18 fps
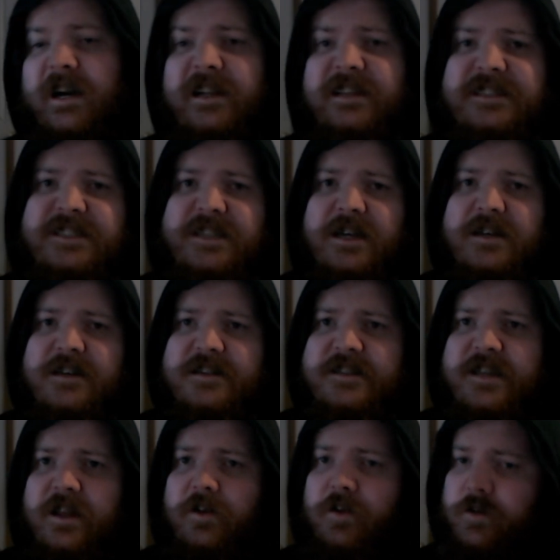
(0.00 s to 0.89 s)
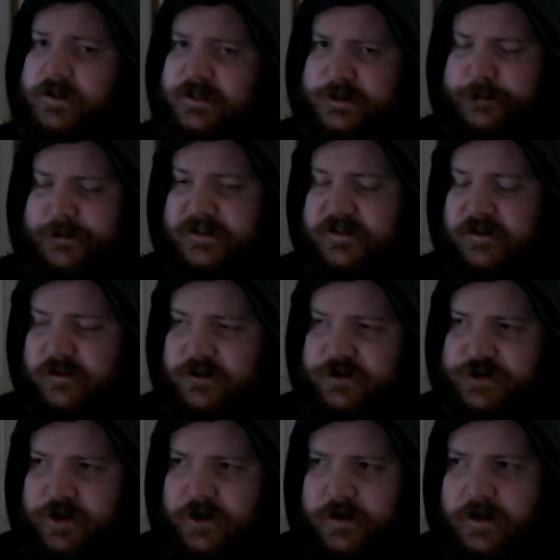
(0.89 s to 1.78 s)
I decided to take on this particular
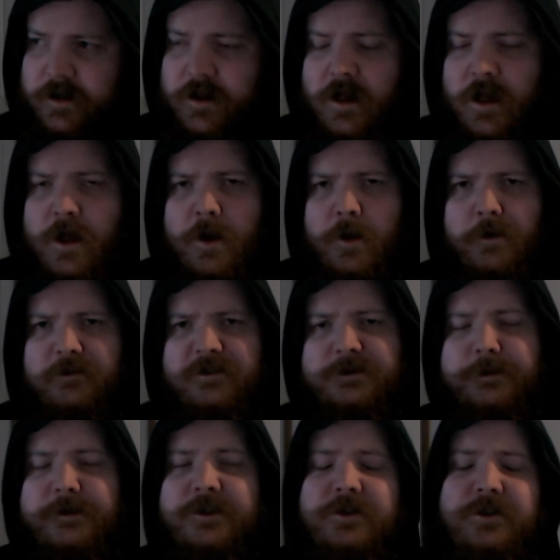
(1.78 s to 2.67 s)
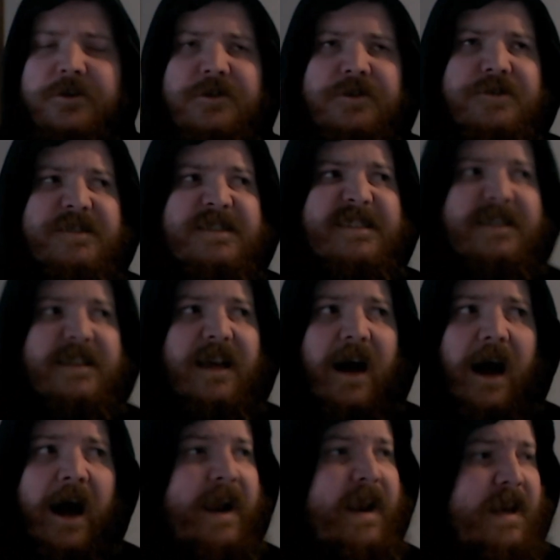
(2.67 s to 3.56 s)
journey was because
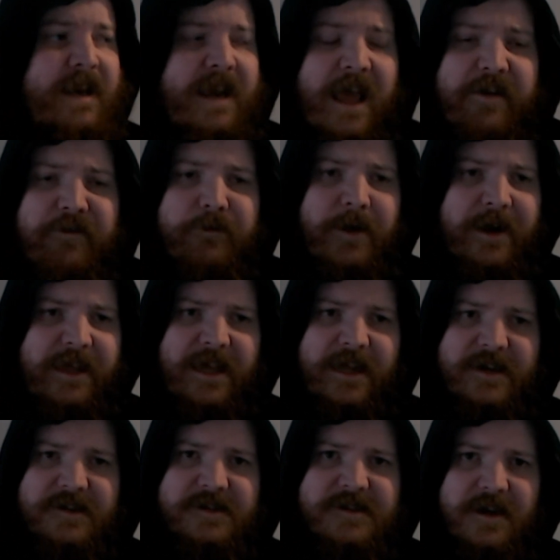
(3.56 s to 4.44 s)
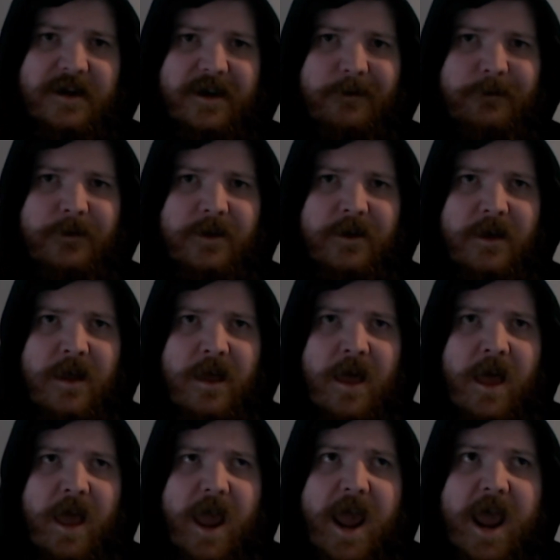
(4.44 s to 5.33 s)
I didn't have money at the time,
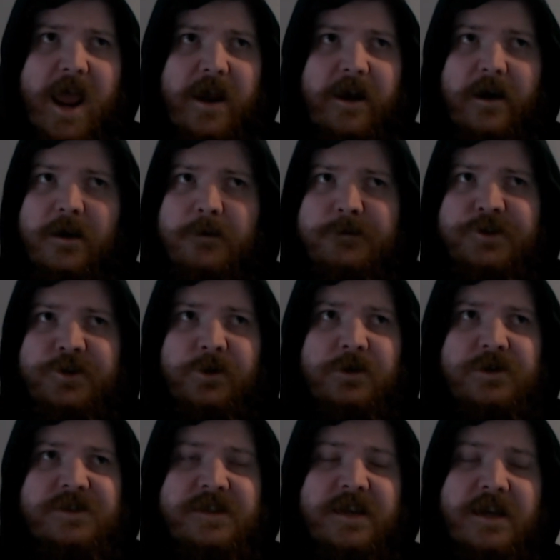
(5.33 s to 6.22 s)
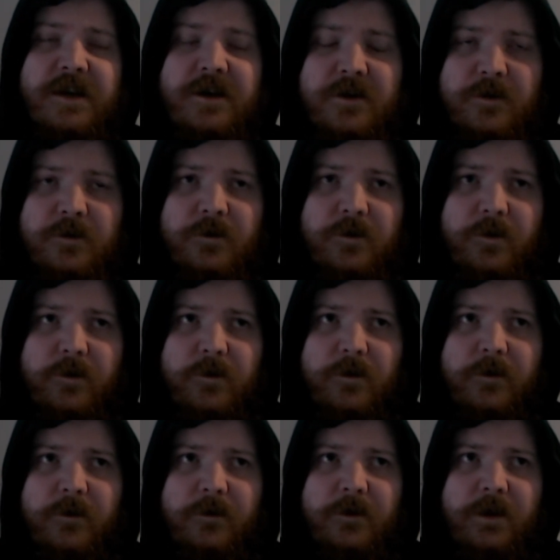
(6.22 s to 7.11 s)
and I'm sure as hell
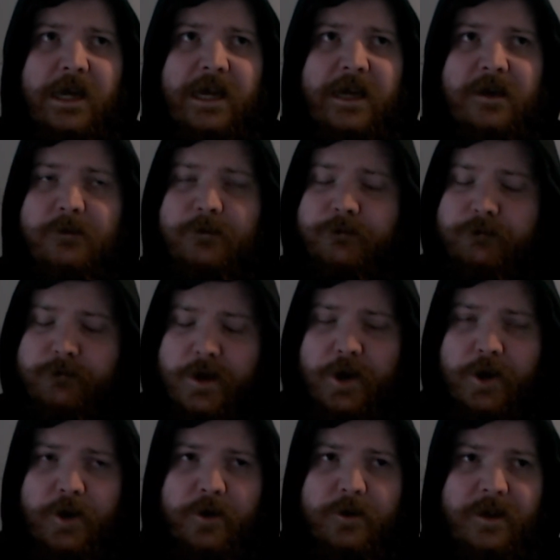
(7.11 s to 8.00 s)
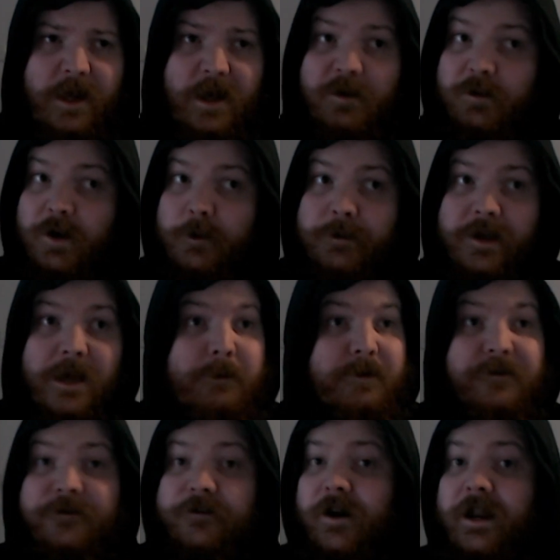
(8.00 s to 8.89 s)
know that I won't be able
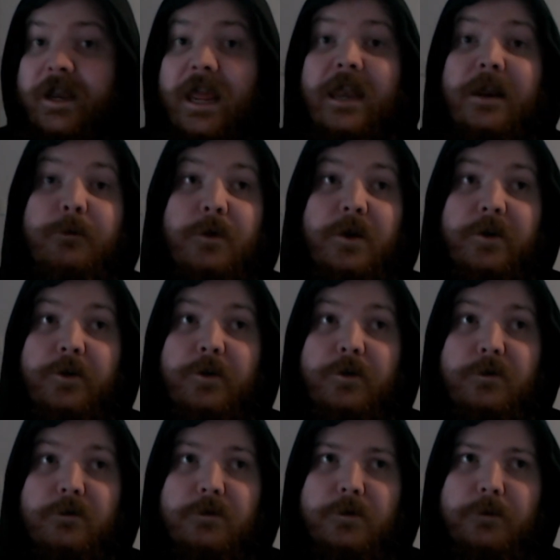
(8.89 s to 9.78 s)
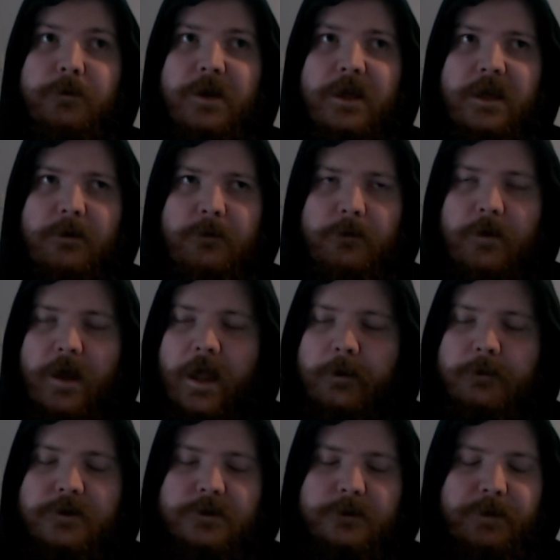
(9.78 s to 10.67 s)
to find anyone who will be
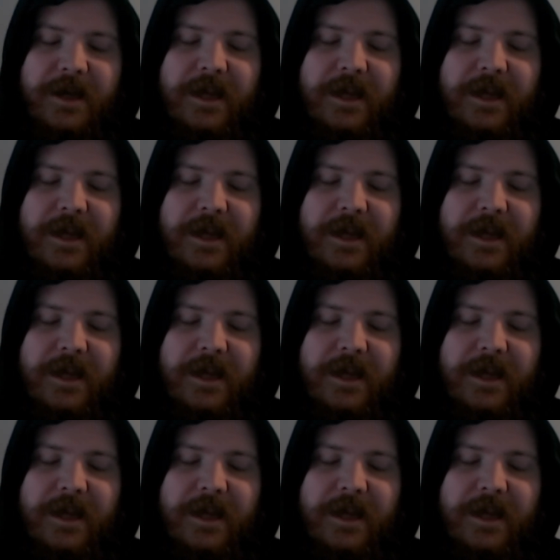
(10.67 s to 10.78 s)
able to